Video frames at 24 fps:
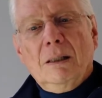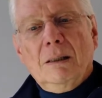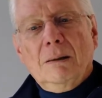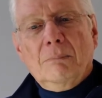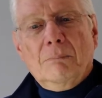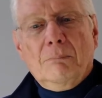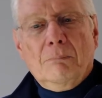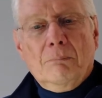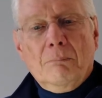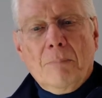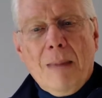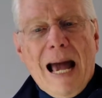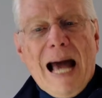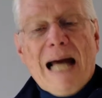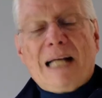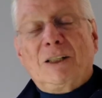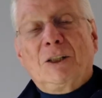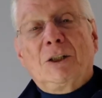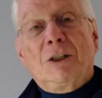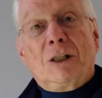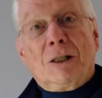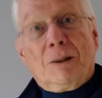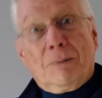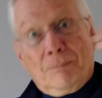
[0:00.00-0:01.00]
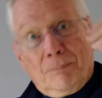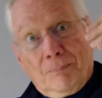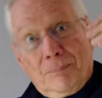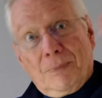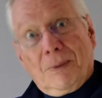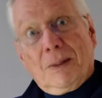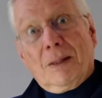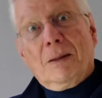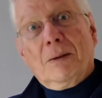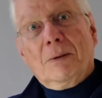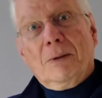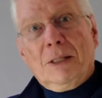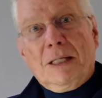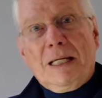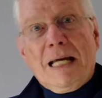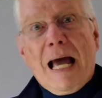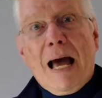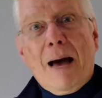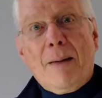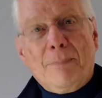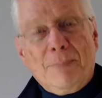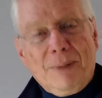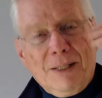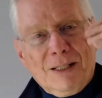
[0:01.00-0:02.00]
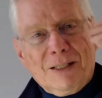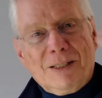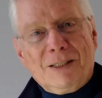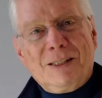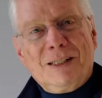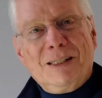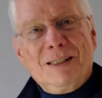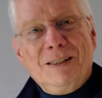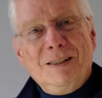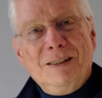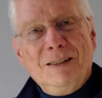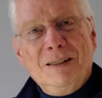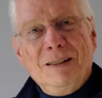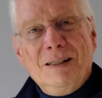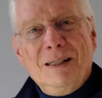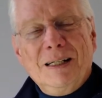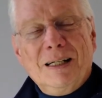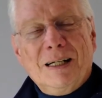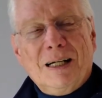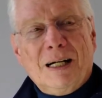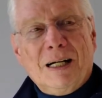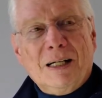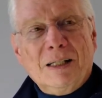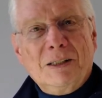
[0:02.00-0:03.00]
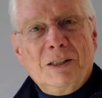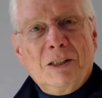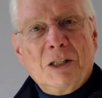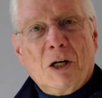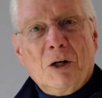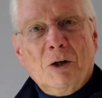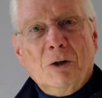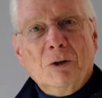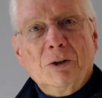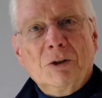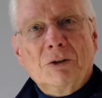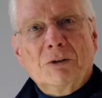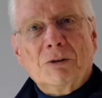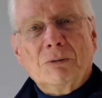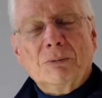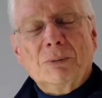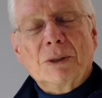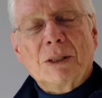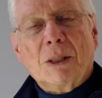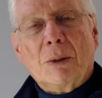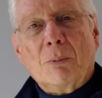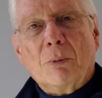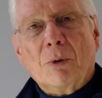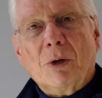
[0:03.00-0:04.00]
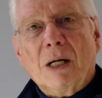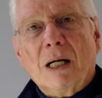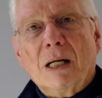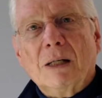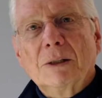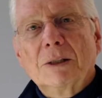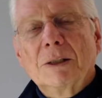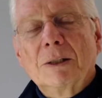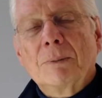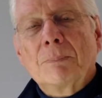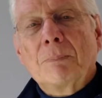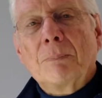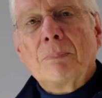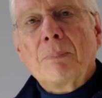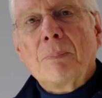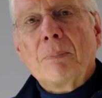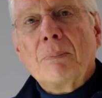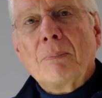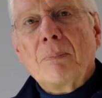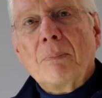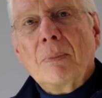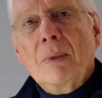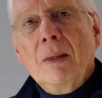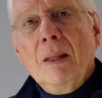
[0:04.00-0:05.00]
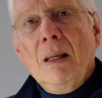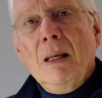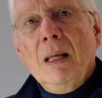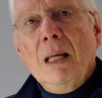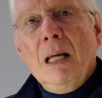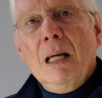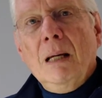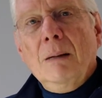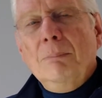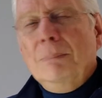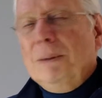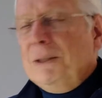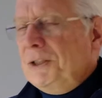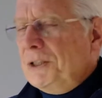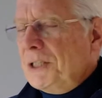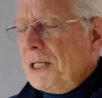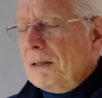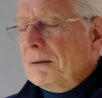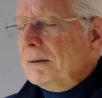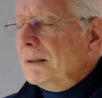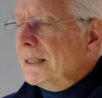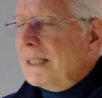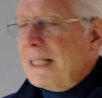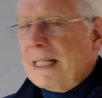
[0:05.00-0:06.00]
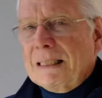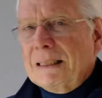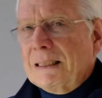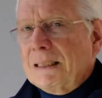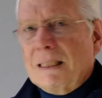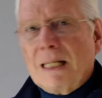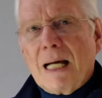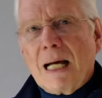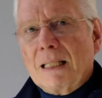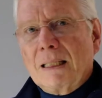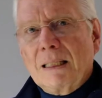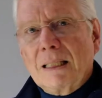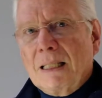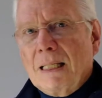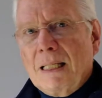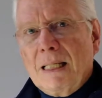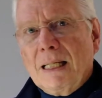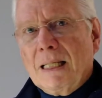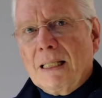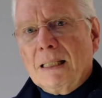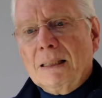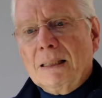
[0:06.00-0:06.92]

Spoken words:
match the ambient tones from somewhere else. But generally that's not the case.